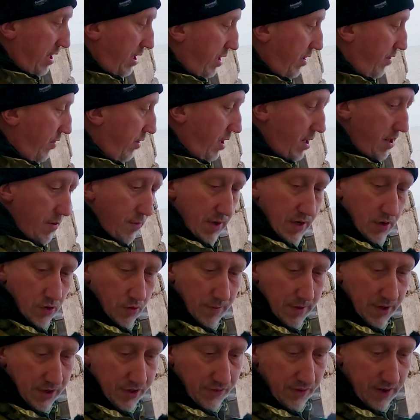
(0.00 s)
Right, we're
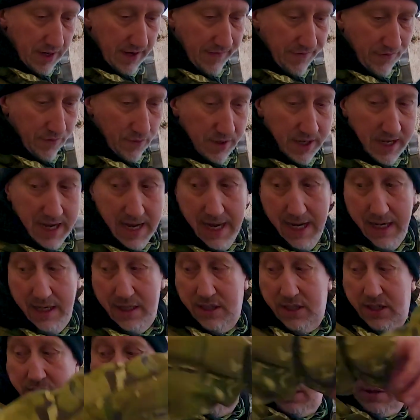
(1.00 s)
almost ready for the
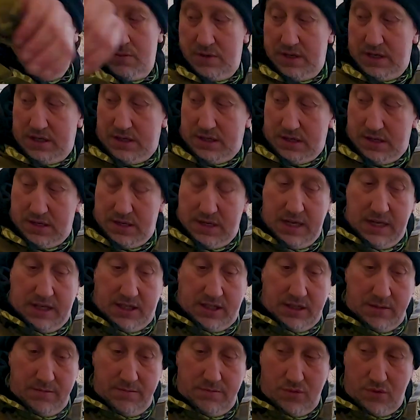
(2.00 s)
eggs. We're going to need
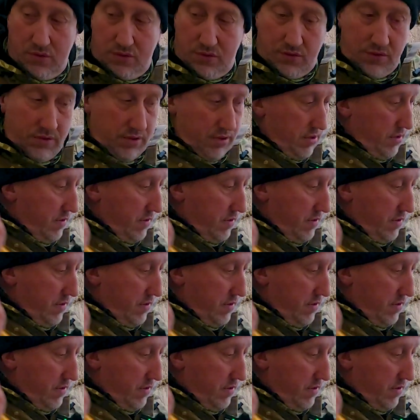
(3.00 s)
some more